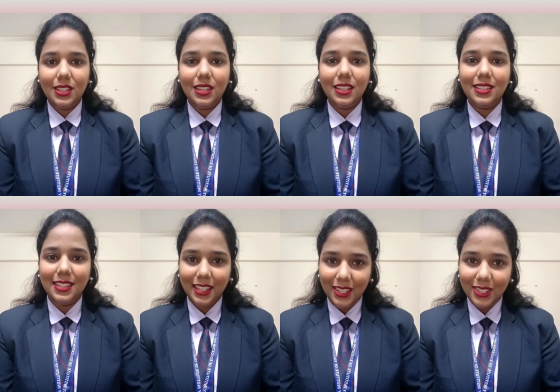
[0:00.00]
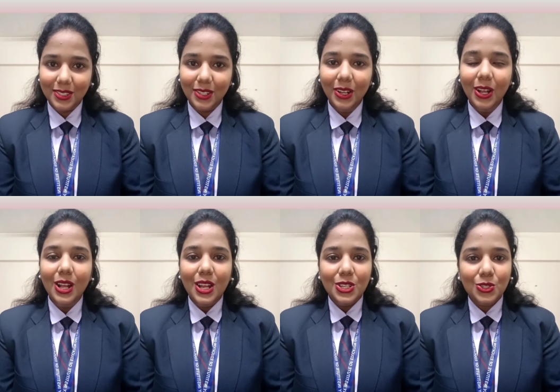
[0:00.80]
is here
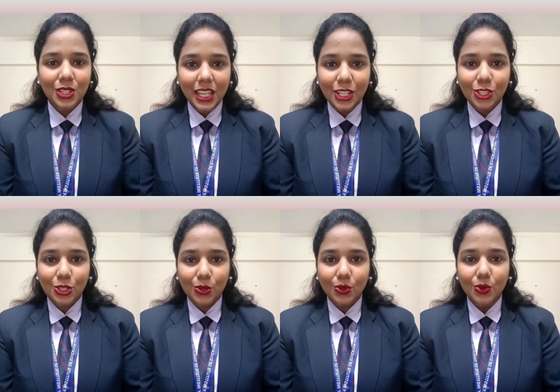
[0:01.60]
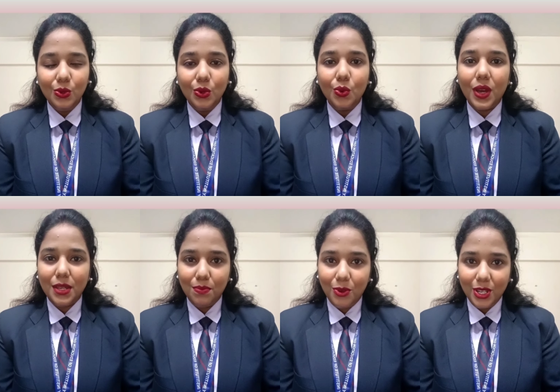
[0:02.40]
to teach you one
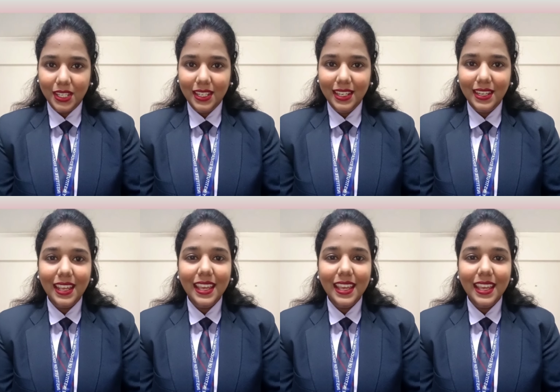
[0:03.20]
important